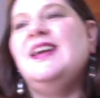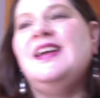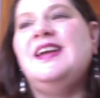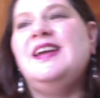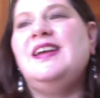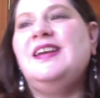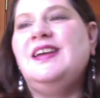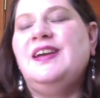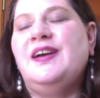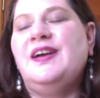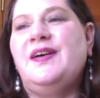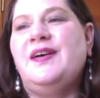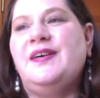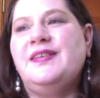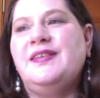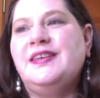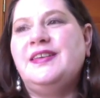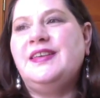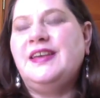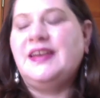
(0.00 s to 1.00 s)
you know,
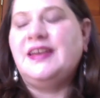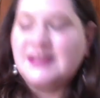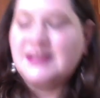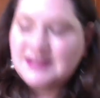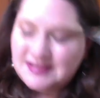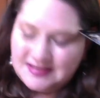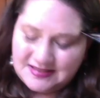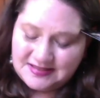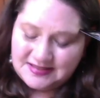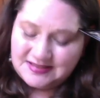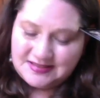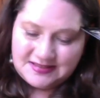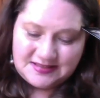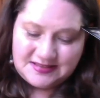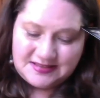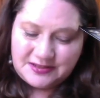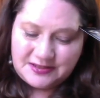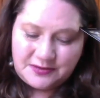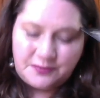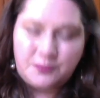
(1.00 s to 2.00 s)
the thing is,
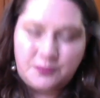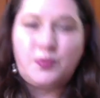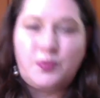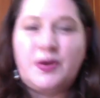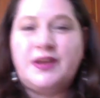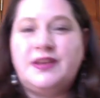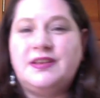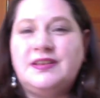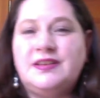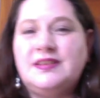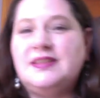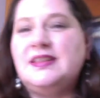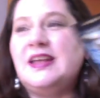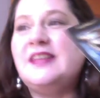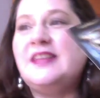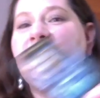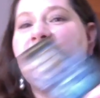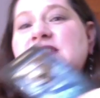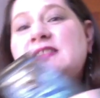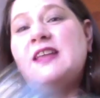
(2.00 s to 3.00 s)
when
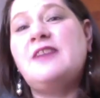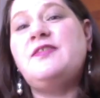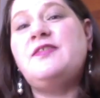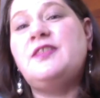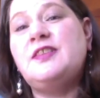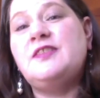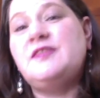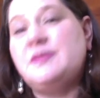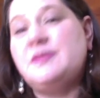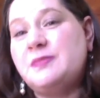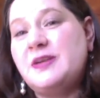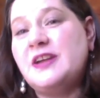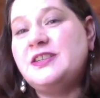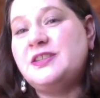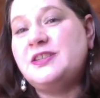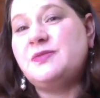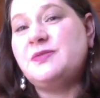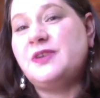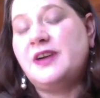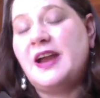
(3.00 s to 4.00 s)
at this level of
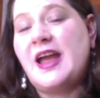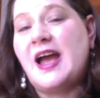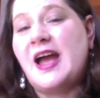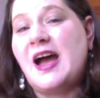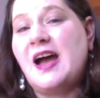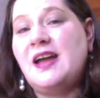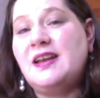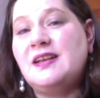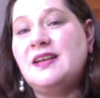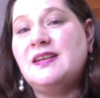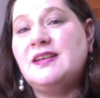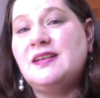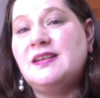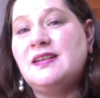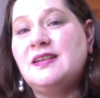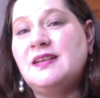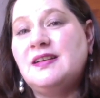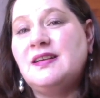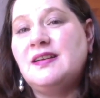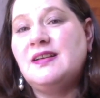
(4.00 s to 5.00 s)
oppression we're at
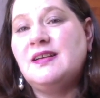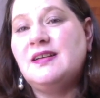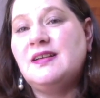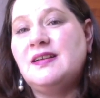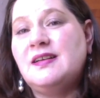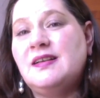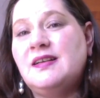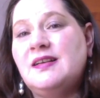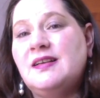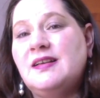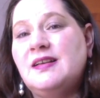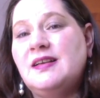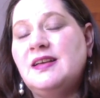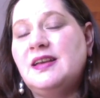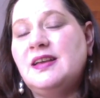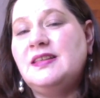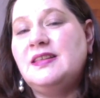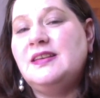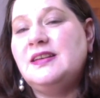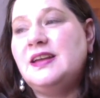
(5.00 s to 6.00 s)

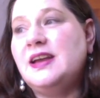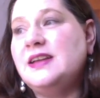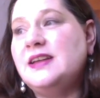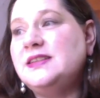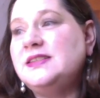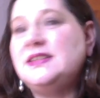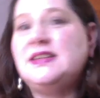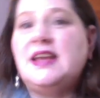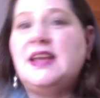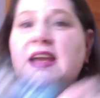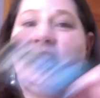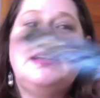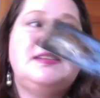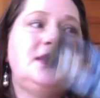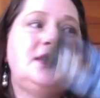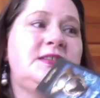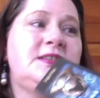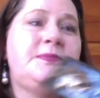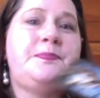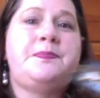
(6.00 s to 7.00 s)
in the United
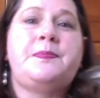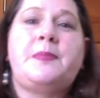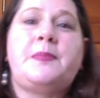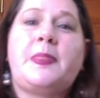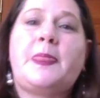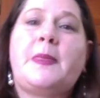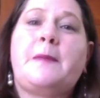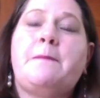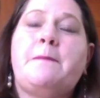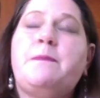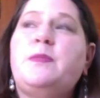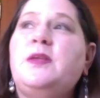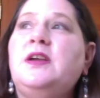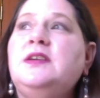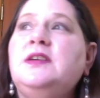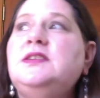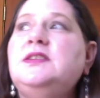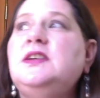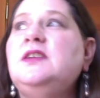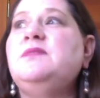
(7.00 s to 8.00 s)
States,
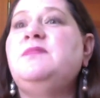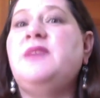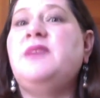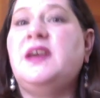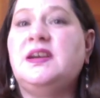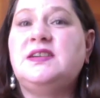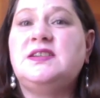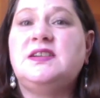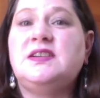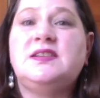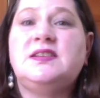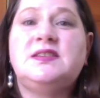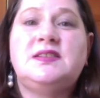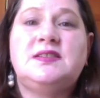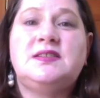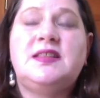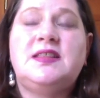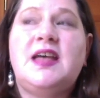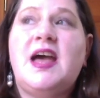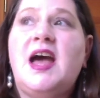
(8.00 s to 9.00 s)
you're seeing pictures
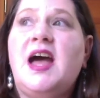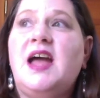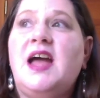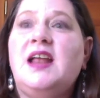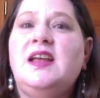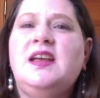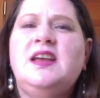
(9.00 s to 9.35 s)
that